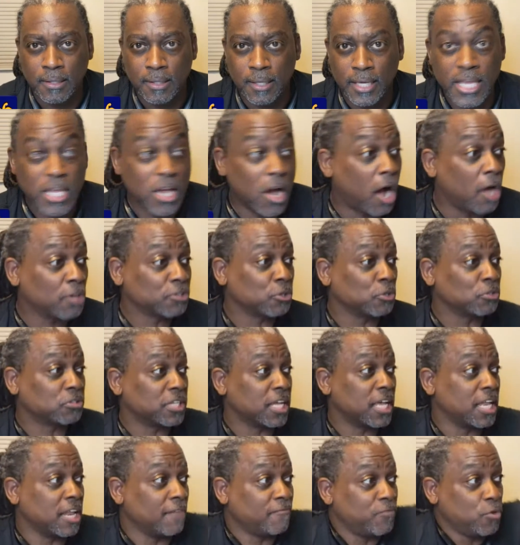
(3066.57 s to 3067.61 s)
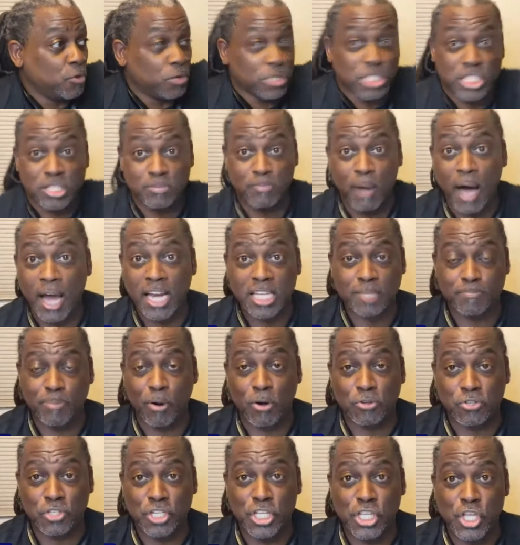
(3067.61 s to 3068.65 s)
He also said if you're the smartest
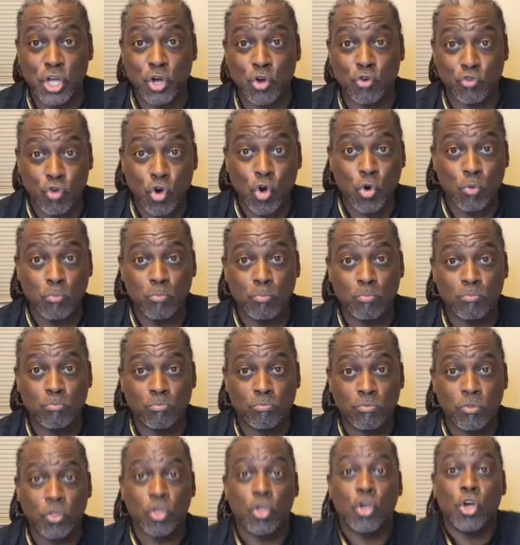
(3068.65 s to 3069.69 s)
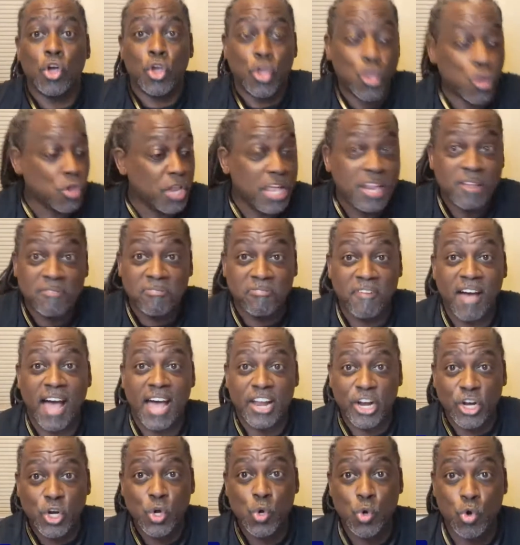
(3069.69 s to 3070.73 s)
person in your group, you need to
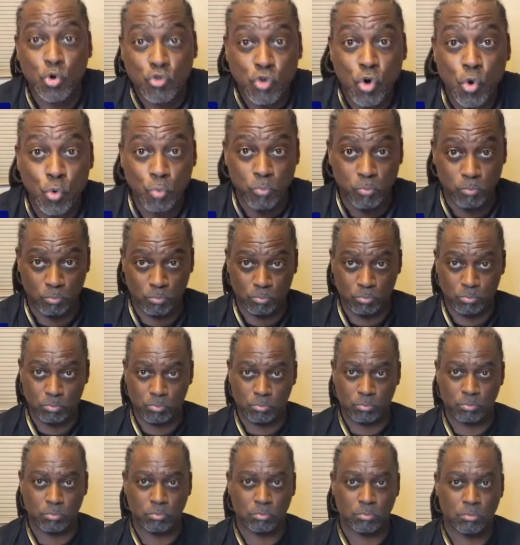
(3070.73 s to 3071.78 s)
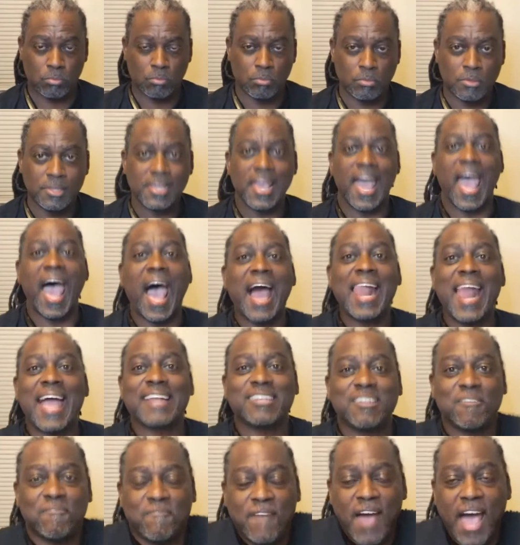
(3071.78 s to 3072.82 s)
find a new group. I
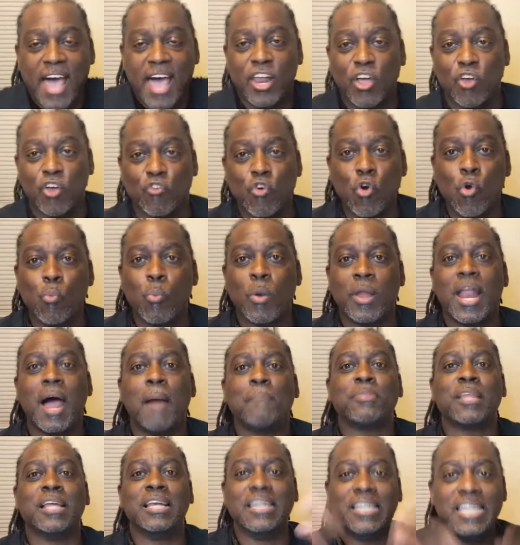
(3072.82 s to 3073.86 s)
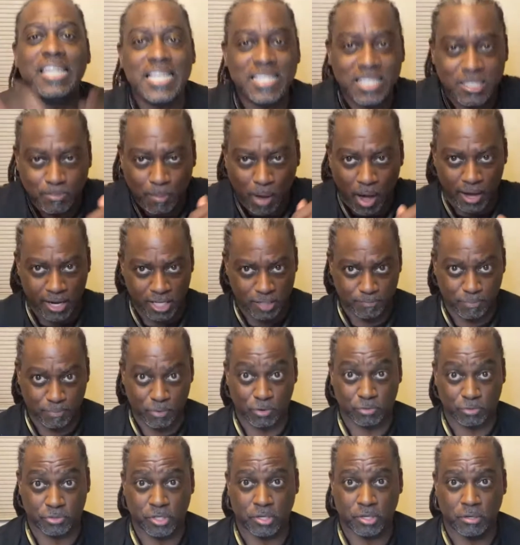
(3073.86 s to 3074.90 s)
like to find a group when I'm the least smartest
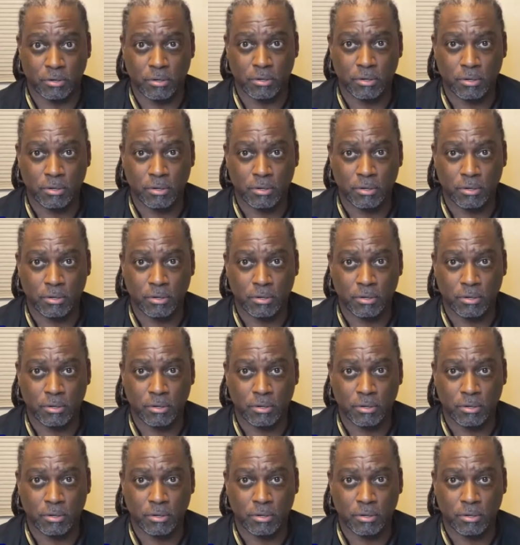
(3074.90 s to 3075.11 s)
person.